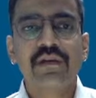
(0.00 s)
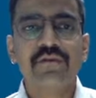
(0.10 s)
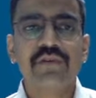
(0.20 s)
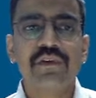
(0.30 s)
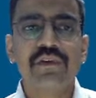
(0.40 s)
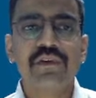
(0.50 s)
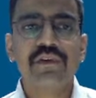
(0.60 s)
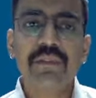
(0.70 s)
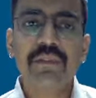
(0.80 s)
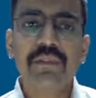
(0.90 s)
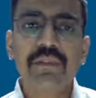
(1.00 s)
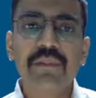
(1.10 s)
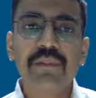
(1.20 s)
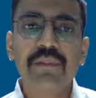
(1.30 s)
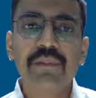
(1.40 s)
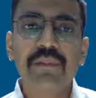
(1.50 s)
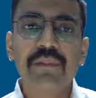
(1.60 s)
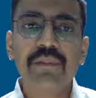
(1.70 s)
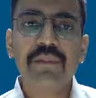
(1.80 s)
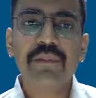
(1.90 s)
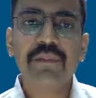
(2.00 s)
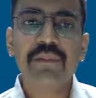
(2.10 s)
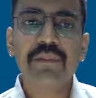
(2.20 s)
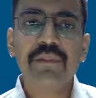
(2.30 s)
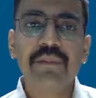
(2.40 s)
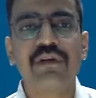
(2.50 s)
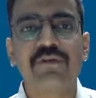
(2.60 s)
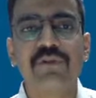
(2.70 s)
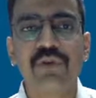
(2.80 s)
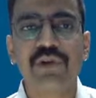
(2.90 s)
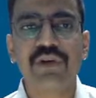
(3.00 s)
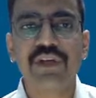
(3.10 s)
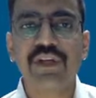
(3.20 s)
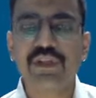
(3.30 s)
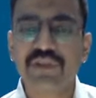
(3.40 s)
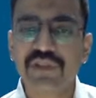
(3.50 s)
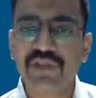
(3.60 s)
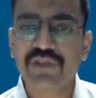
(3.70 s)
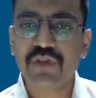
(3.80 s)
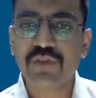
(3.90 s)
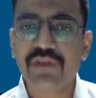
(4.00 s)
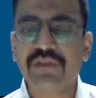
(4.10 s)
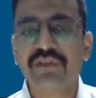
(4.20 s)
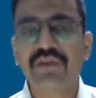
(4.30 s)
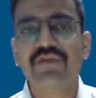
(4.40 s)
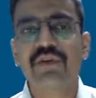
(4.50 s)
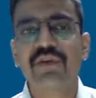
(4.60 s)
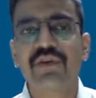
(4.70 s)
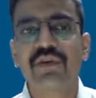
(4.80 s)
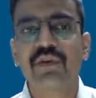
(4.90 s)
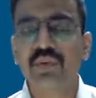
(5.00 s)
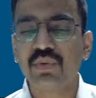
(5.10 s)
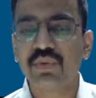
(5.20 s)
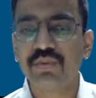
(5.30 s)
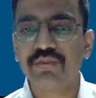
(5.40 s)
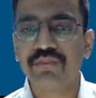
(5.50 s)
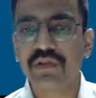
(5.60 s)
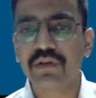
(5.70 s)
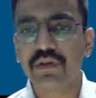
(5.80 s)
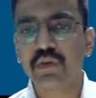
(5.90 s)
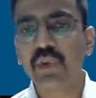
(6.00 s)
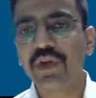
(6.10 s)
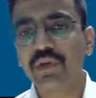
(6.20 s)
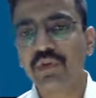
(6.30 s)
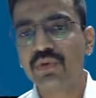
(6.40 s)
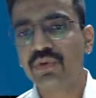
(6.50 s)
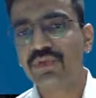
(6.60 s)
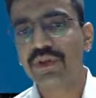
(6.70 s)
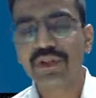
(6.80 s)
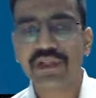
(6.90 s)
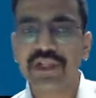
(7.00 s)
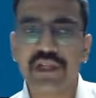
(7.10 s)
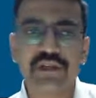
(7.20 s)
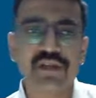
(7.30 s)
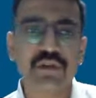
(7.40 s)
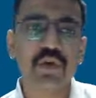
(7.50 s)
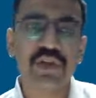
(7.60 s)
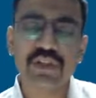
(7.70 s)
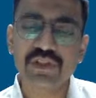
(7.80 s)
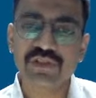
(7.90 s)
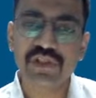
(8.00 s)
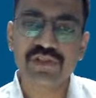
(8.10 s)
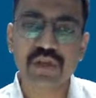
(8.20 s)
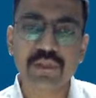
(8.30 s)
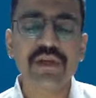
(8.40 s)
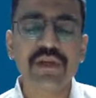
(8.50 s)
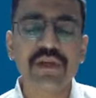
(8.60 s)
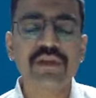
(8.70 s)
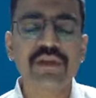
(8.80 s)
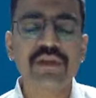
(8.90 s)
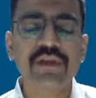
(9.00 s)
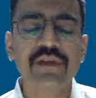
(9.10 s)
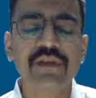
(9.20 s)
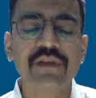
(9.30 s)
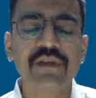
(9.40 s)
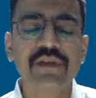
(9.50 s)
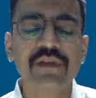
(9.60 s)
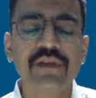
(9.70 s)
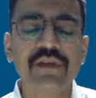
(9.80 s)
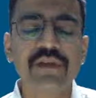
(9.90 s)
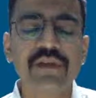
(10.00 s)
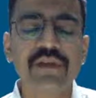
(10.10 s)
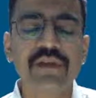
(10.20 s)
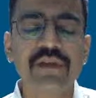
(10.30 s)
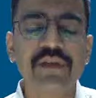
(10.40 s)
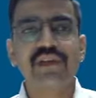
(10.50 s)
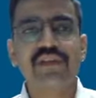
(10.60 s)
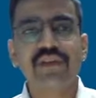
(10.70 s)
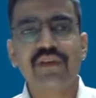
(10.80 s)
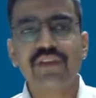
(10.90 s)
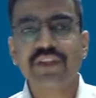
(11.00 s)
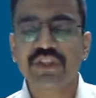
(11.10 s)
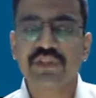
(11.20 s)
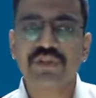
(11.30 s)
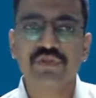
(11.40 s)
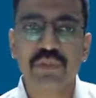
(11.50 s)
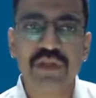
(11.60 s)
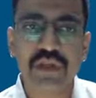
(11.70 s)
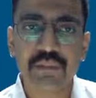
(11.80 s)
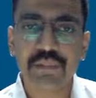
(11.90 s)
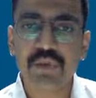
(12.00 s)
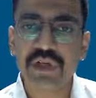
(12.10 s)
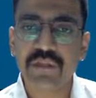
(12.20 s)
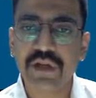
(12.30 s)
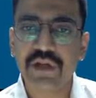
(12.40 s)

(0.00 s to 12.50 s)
we will be conducting 1 hour sessions for each of these topics for to go into further details about each of these topics. And these sessions would be taken